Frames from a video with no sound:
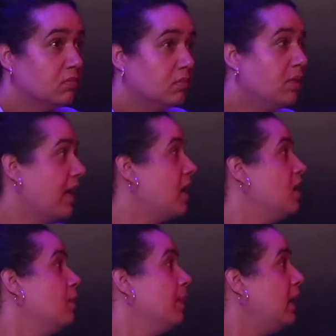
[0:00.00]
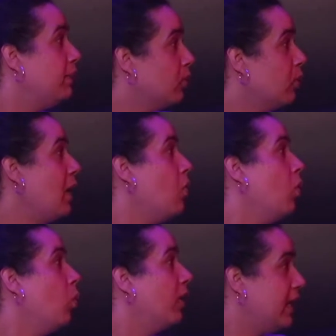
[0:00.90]
that come April, I won't
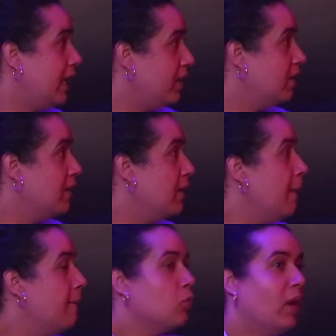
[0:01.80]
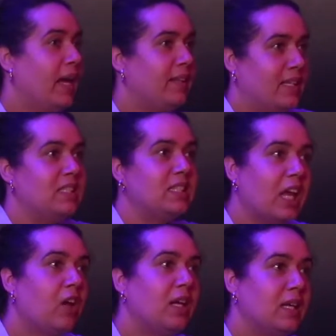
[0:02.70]
work here. Right? That's
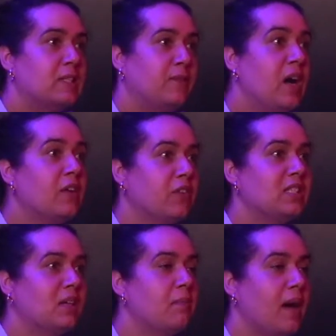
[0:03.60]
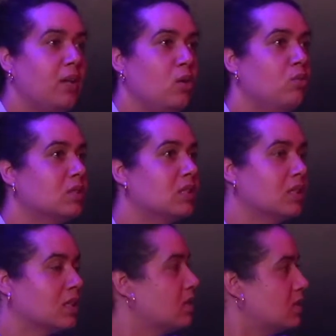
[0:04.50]
scary as fuck for somebody whose
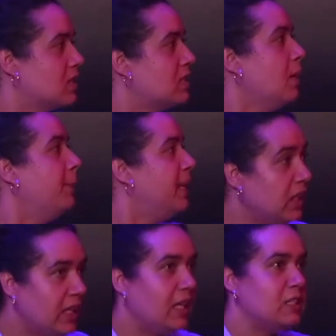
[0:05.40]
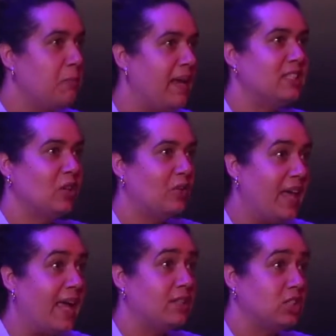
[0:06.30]
stability is based on
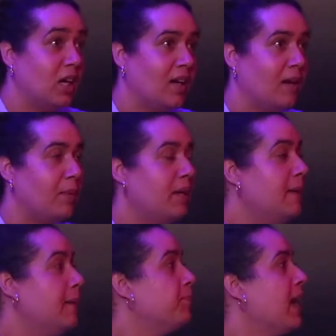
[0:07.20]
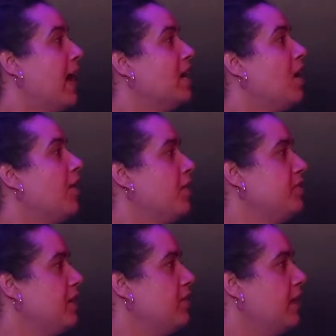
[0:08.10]
that job. I called her
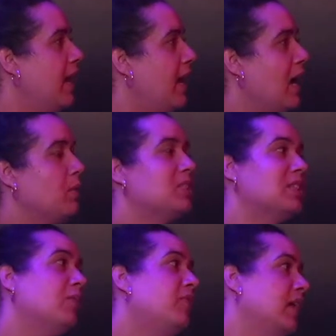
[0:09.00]
the other day. I was so fucking